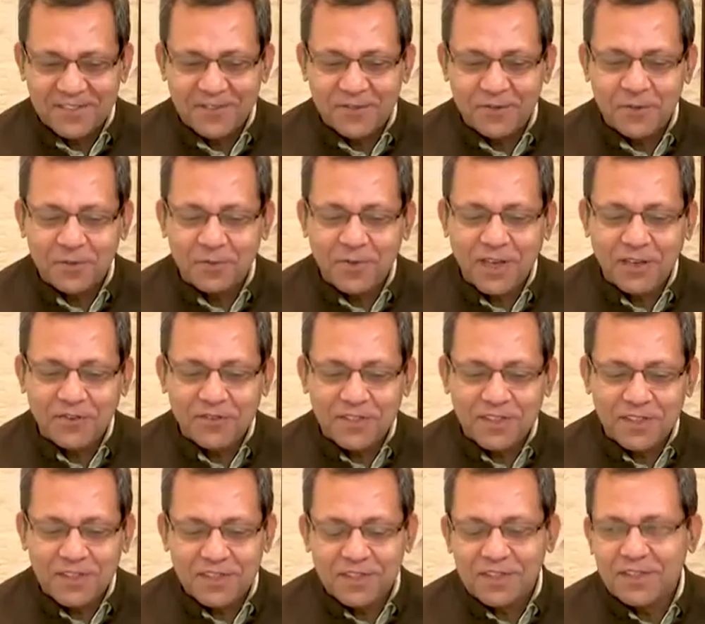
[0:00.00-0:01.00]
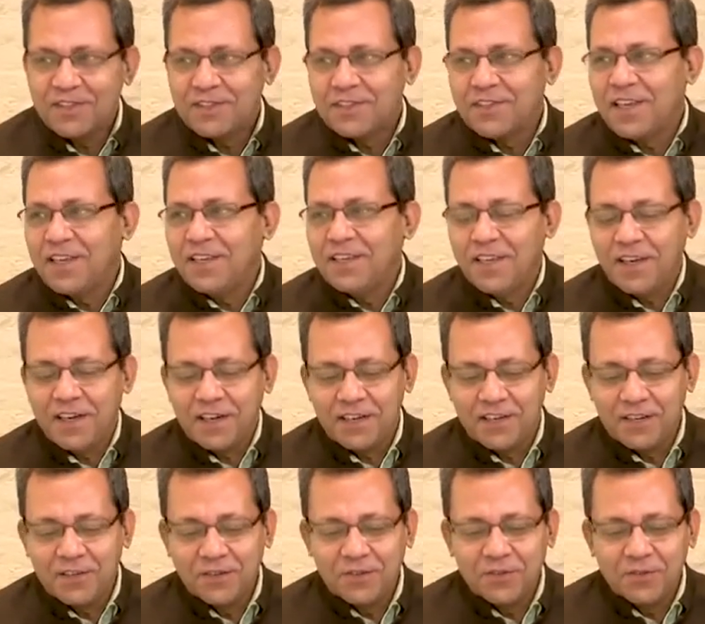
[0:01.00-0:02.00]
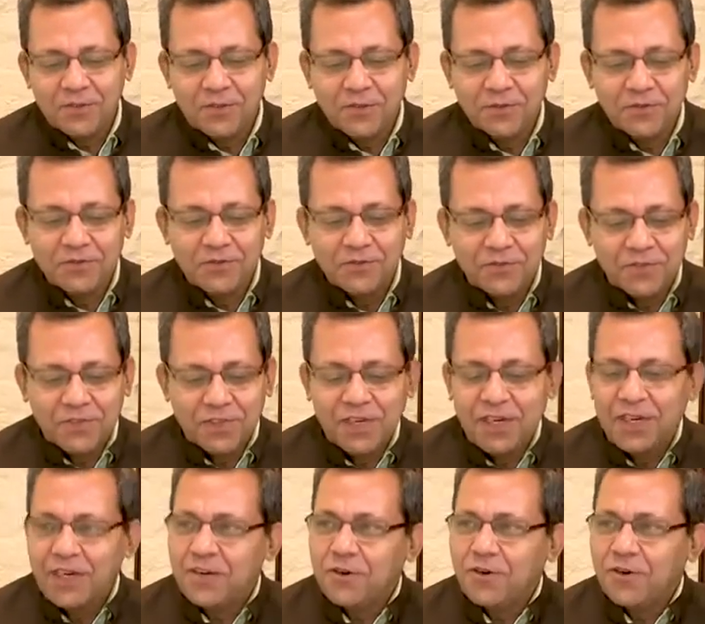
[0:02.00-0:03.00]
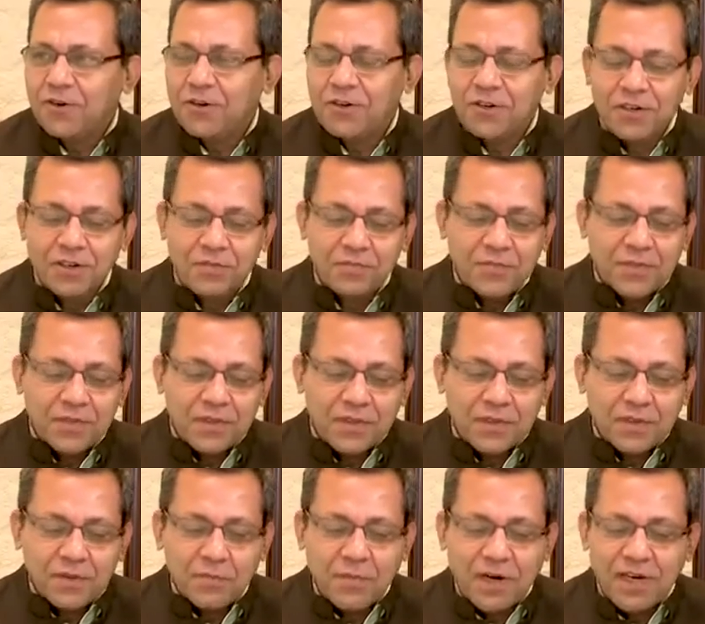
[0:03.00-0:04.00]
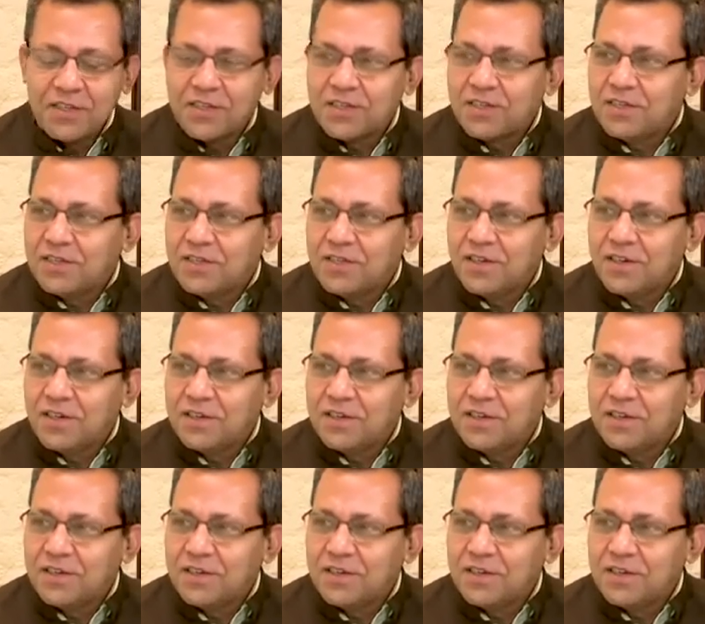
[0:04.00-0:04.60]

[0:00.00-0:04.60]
Sushma, I was just saying that you did your masters in